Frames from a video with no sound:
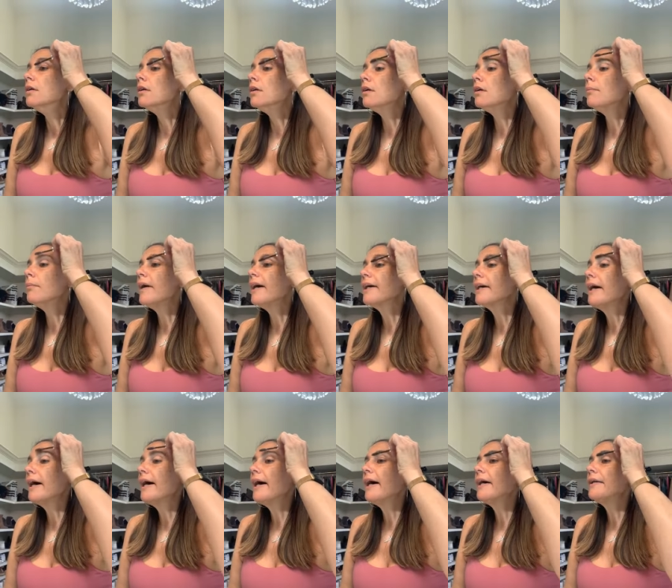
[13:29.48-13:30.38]
Oh my
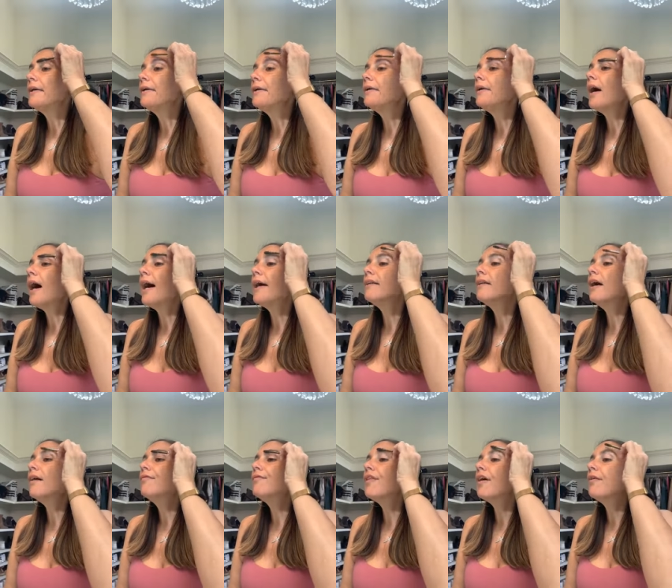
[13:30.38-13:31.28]
God. I
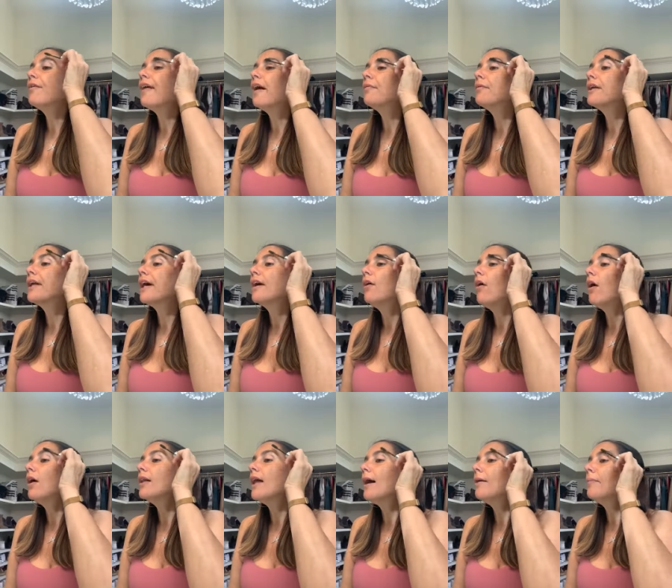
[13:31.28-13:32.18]
love, though, that when I
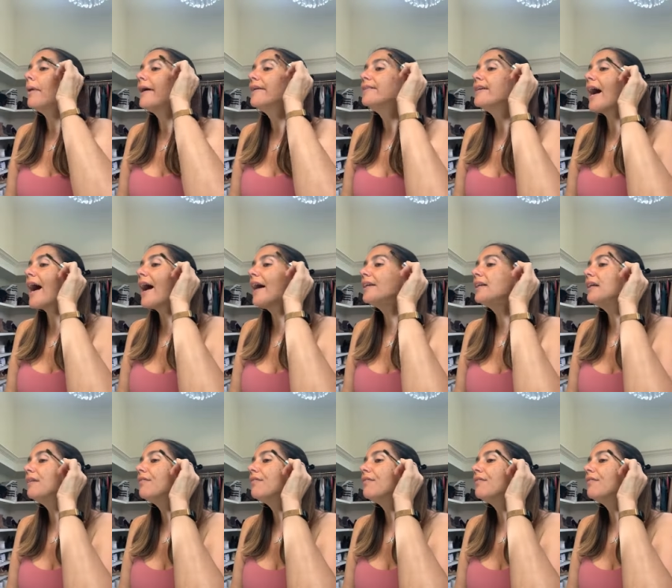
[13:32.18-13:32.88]
call out my dad,